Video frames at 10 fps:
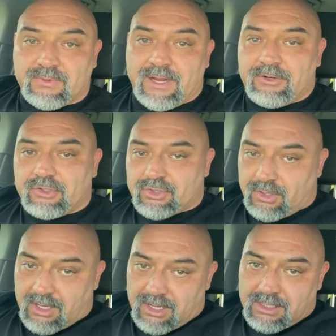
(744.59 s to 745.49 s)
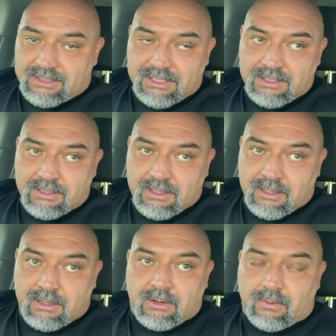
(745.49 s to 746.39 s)
When I do shrugs,
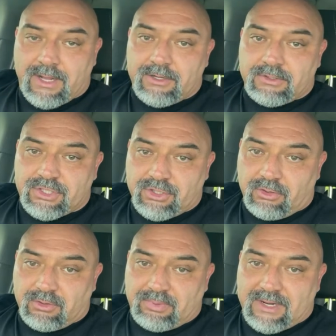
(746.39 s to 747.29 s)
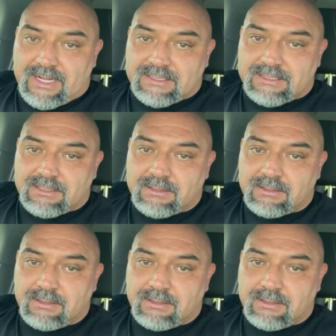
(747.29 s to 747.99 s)
when I do a shoulder press,